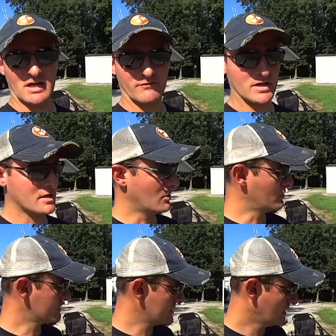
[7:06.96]
my
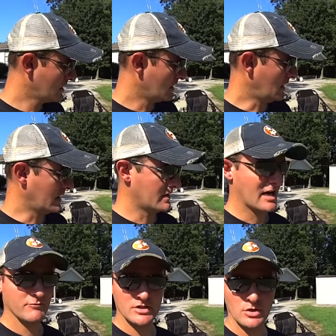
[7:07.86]
videos that
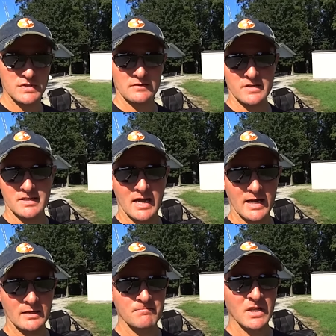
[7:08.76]
I've been using this
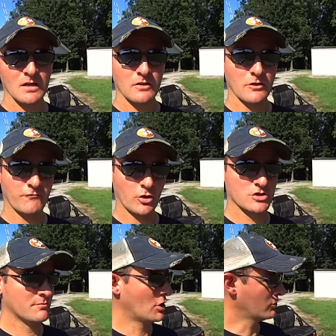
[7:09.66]
kayak. The
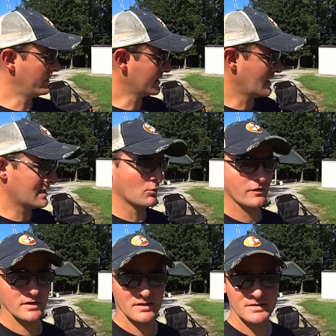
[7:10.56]
first motor that came with
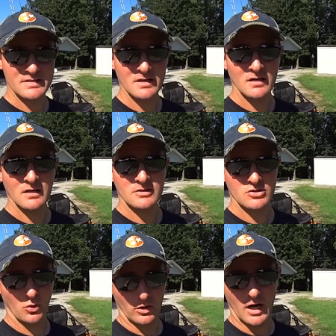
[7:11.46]
this
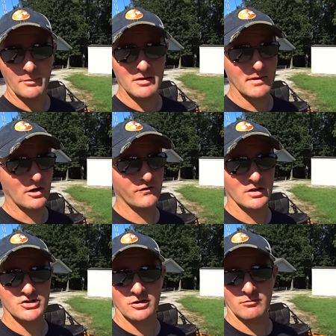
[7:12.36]
tore up. It
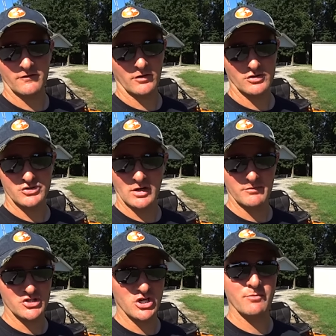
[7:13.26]
malfunctioned on my first trip.
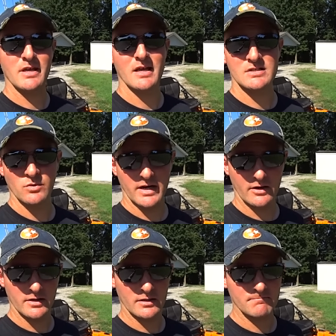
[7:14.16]
The GPS went
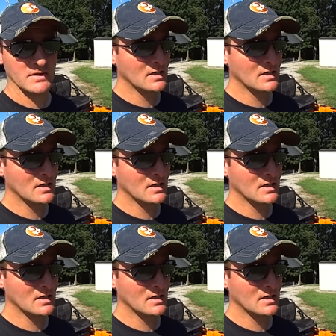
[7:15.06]
out in it.